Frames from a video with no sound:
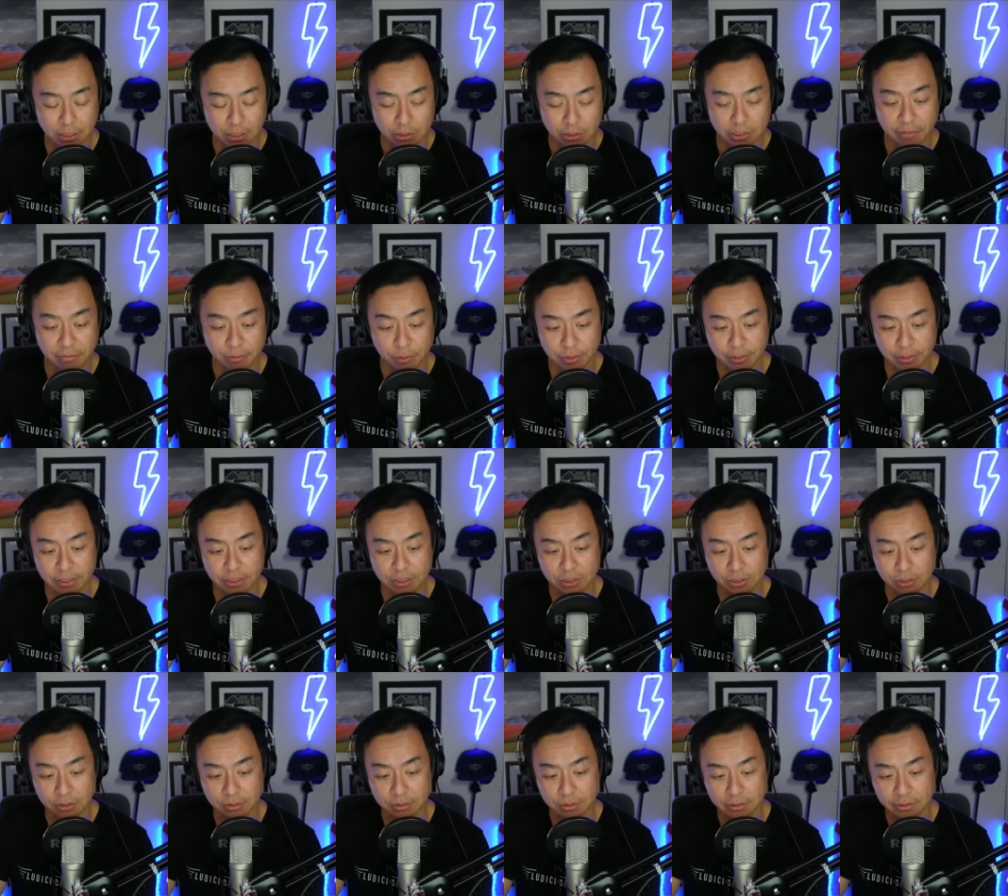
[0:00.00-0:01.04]
So have a look at this.
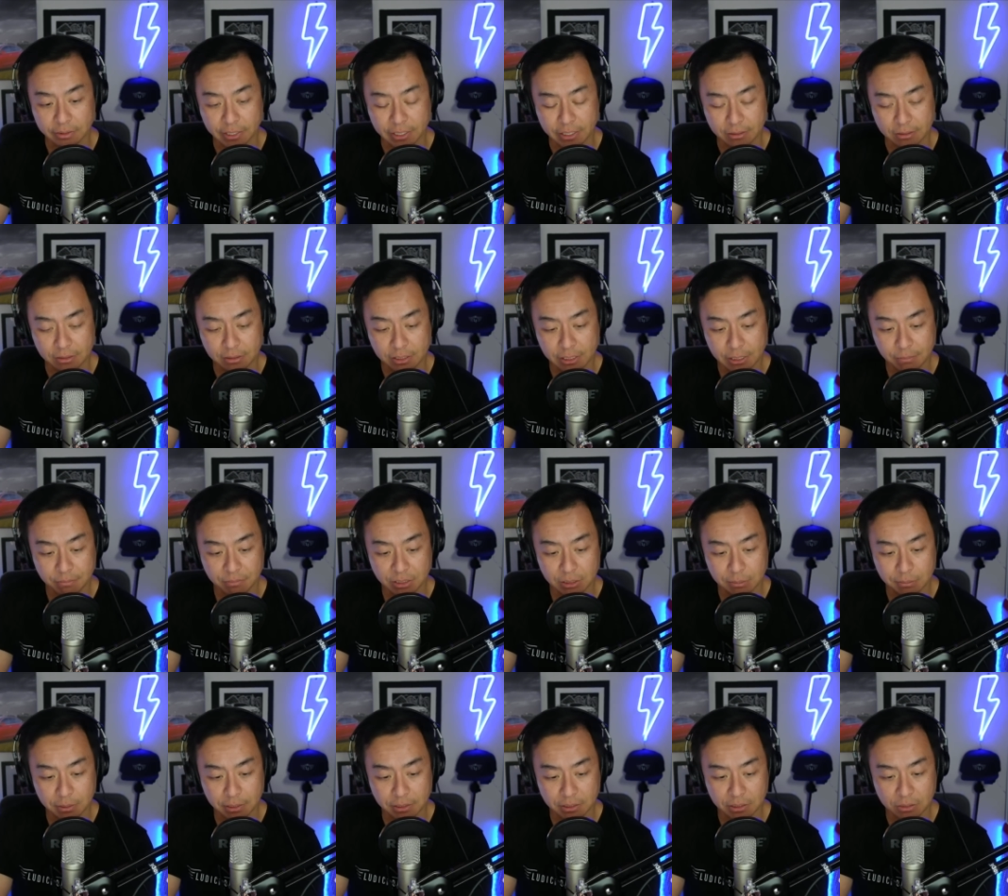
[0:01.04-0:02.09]
So Tim, this
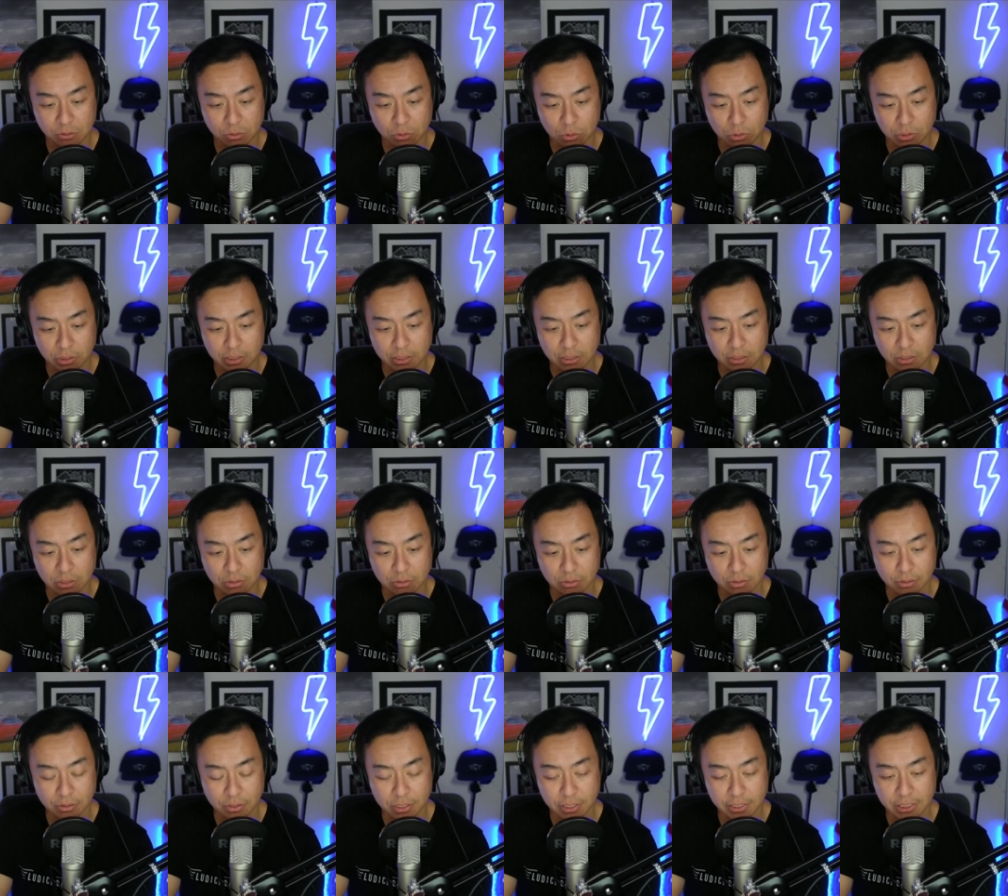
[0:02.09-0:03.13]
person ordered on the
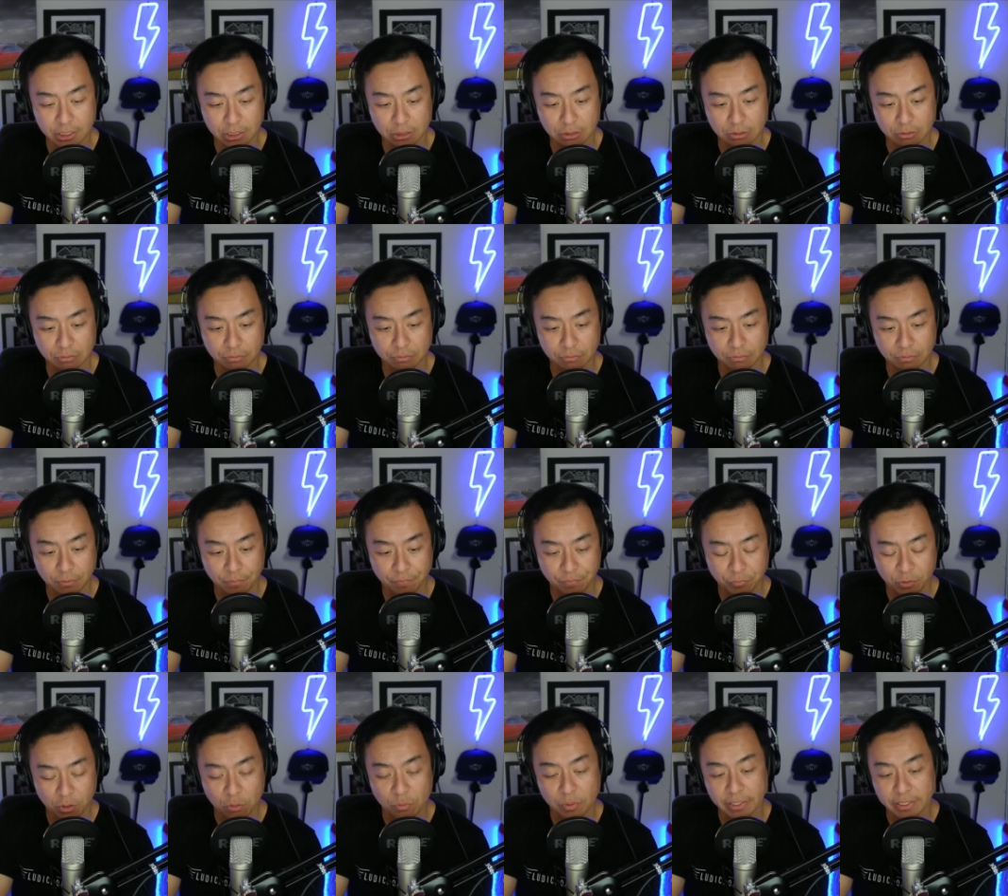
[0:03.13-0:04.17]
30th of,
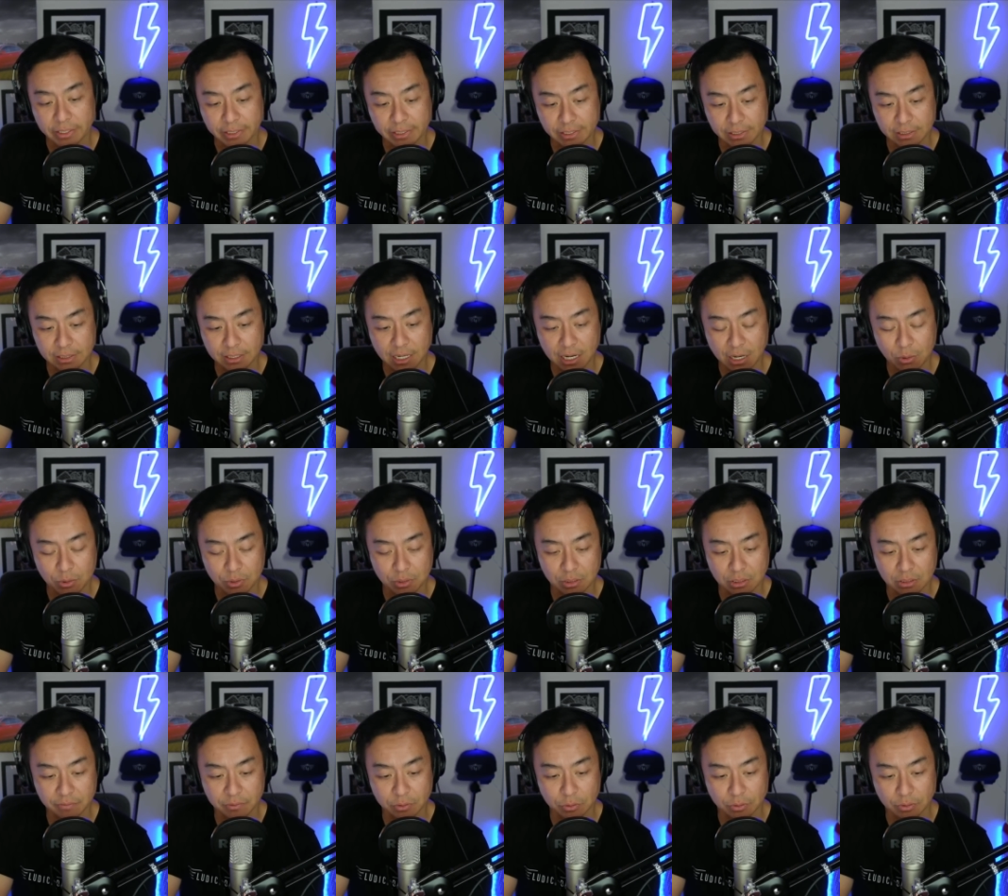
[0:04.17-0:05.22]
or rather his car was
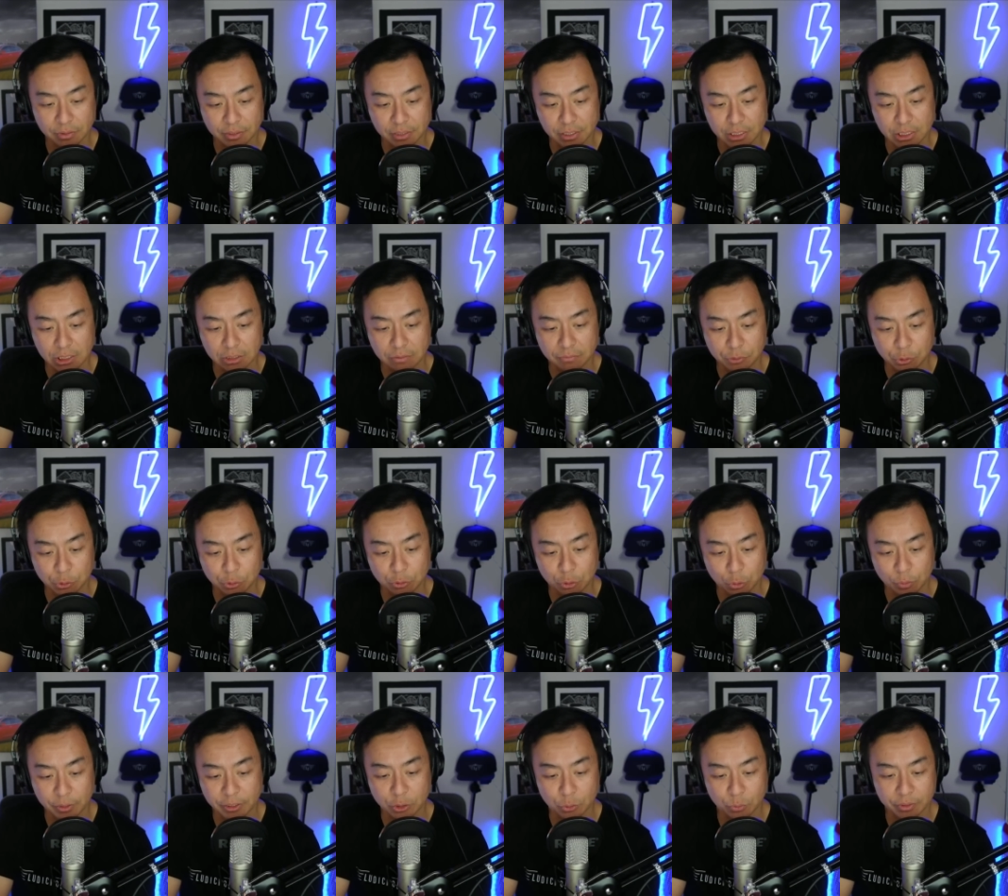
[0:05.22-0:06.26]
delivered on the 30th of June,
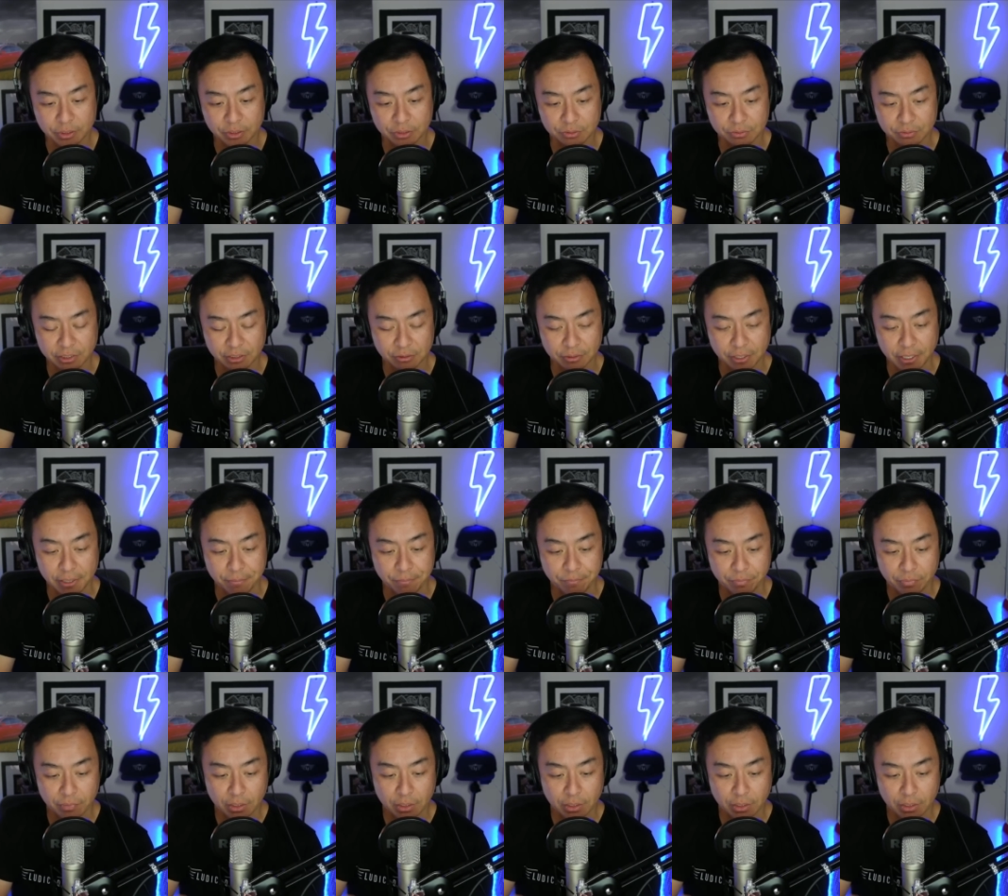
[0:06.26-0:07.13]
2023, right?